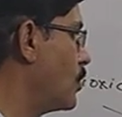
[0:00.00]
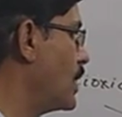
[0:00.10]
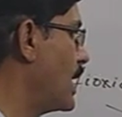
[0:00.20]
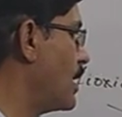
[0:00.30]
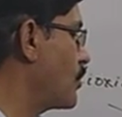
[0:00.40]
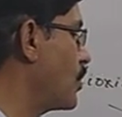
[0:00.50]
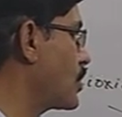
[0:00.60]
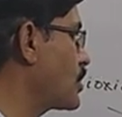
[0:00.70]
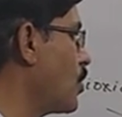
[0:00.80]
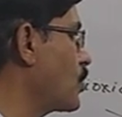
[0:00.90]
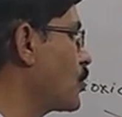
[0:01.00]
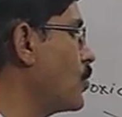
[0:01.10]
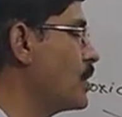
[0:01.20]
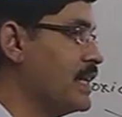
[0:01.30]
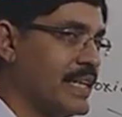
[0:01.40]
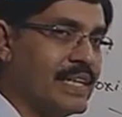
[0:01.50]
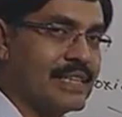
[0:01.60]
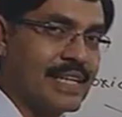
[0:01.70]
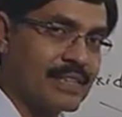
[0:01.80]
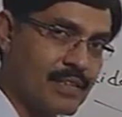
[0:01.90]
we have got the ozone
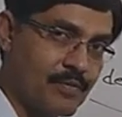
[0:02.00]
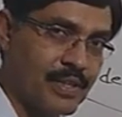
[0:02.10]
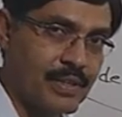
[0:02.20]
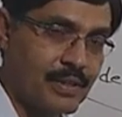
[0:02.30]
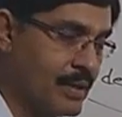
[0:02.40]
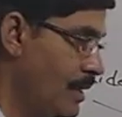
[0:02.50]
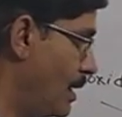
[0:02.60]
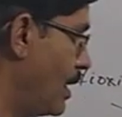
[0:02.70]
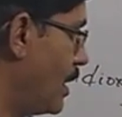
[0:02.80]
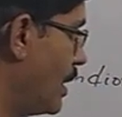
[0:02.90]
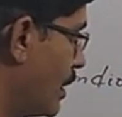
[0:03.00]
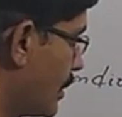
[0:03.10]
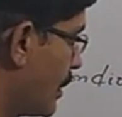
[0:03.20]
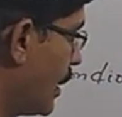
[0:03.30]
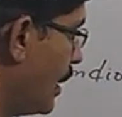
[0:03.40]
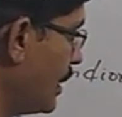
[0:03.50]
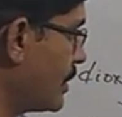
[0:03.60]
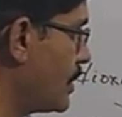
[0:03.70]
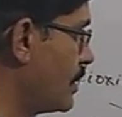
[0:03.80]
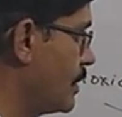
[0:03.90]
layer that covering the
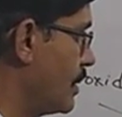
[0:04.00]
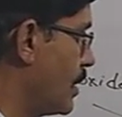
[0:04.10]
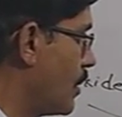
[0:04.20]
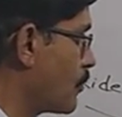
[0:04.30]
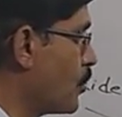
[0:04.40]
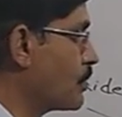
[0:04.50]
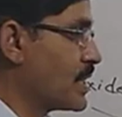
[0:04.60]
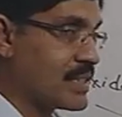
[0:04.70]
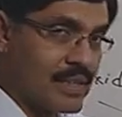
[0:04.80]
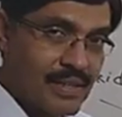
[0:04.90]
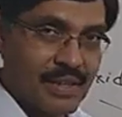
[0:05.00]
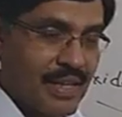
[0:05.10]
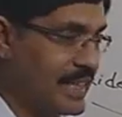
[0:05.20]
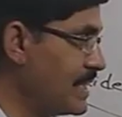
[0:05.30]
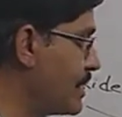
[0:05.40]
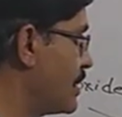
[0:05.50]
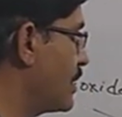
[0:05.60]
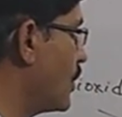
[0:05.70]
earth from the sunlight,